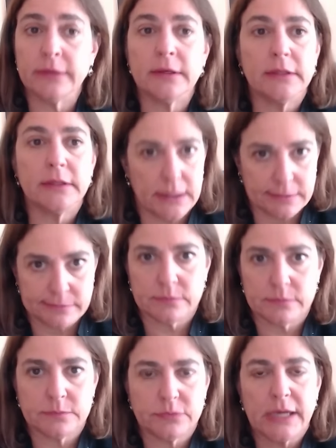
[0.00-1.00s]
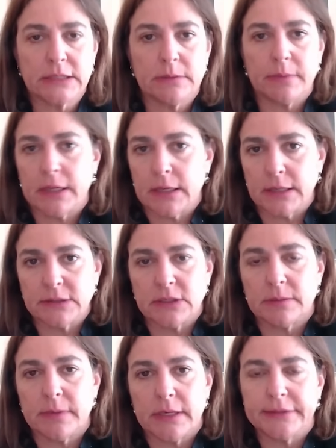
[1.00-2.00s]
and then they bragged about it. I
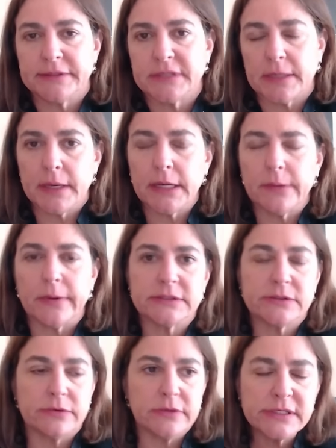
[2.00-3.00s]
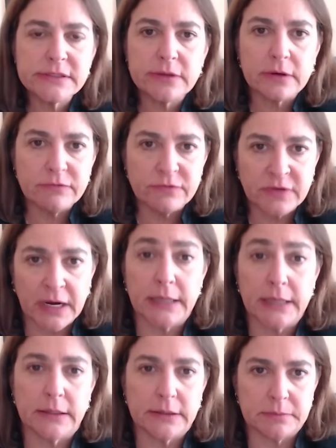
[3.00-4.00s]
talked about it at the time. Anyway, so these are
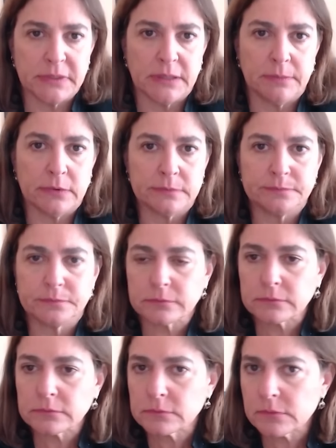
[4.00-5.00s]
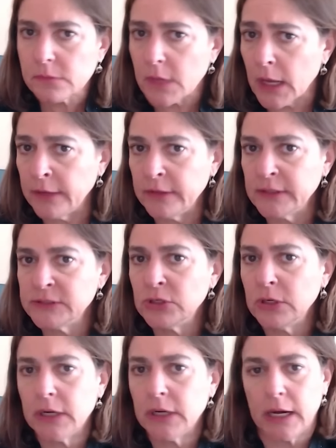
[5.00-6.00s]
violent people, and they
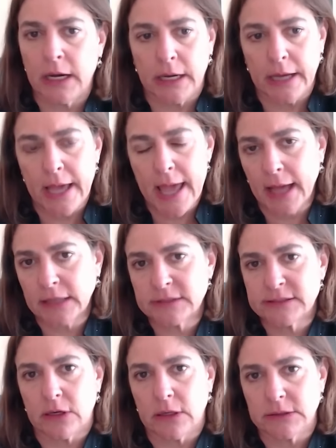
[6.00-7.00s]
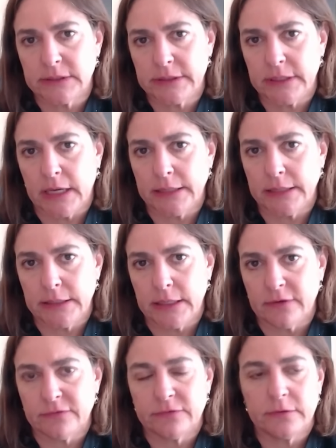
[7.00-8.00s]
took a hacksaw to the idea.
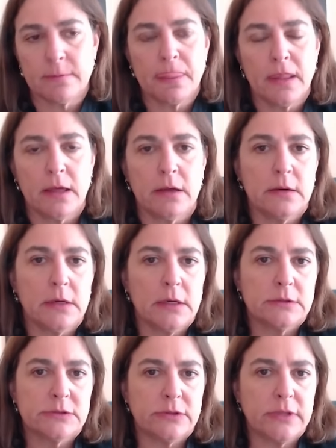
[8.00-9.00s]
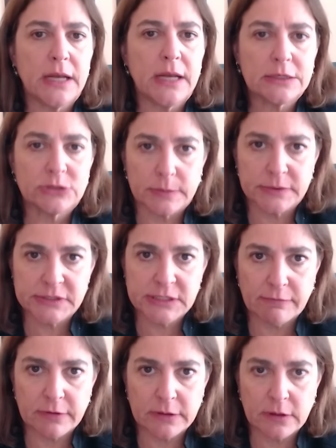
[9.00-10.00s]
So then October
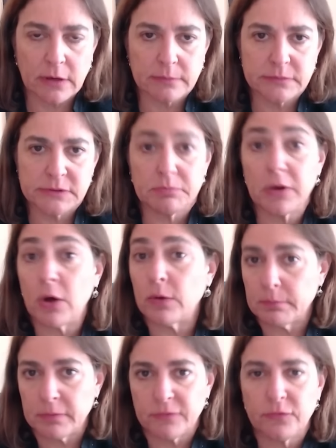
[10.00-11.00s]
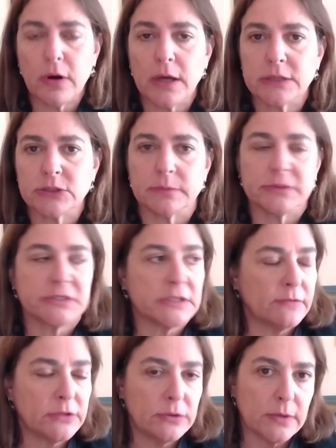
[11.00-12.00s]
7th comes. Oh, before October
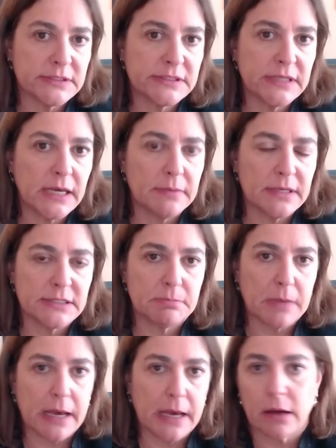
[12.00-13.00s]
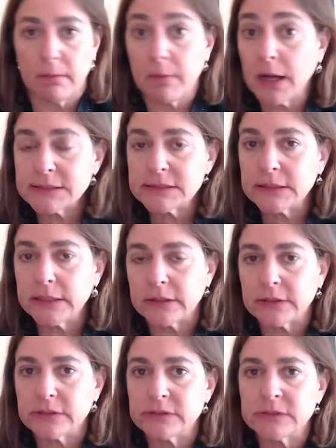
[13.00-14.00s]
7th, you had statements by Hamas
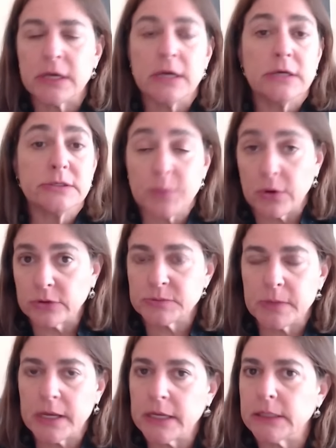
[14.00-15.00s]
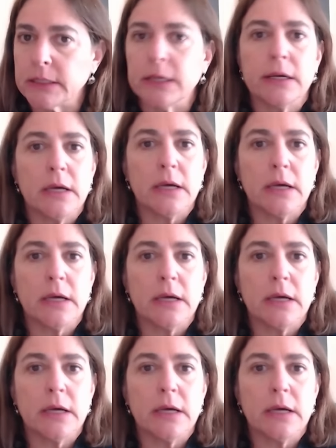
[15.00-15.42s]
leaders, spokesmen,